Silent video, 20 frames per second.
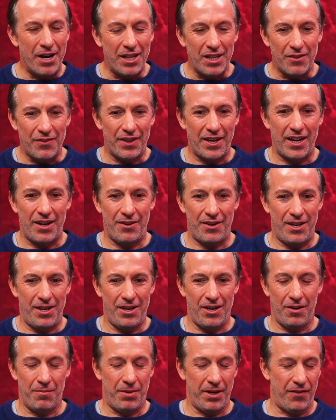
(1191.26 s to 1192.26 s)
living out
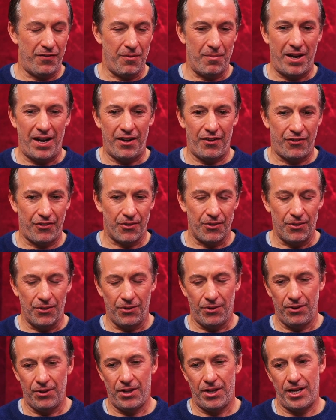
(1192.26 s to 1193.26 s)
here, a buddy from high
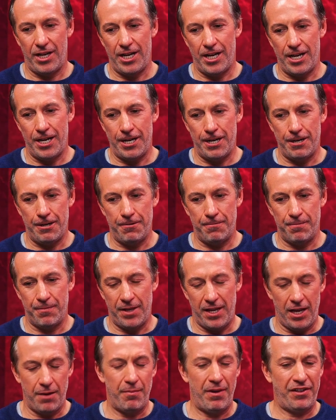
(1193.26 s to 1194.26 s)
school.
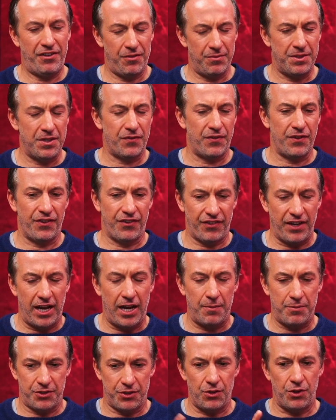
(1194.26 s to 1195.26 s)
He had made some different
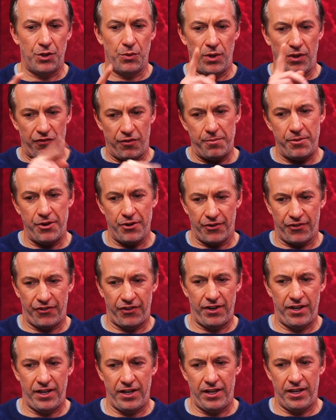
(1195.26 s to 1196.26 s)
stops along the way from New York
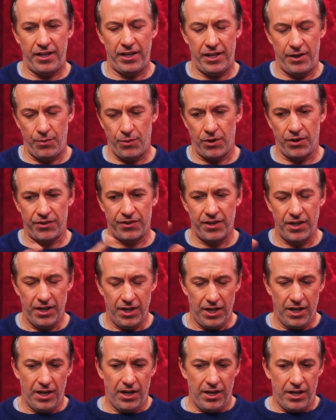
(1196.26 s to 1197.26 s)
City. He worked
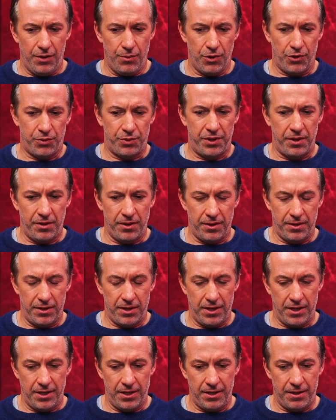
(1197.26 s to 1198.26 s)
with
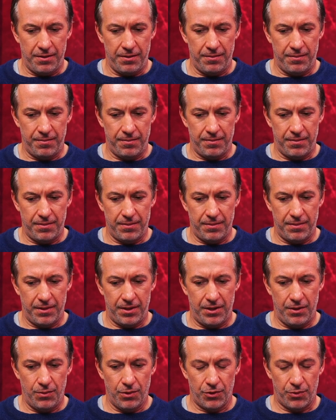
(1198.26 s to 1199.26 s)

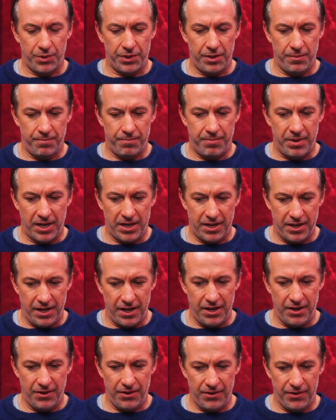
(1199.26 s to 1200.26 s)
the
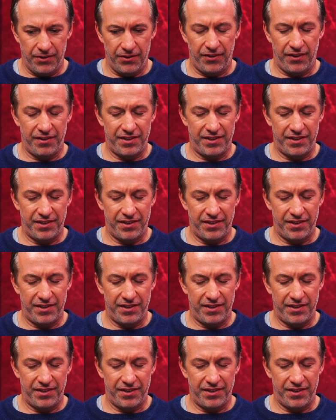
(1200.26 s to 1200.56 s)
Buccaneers in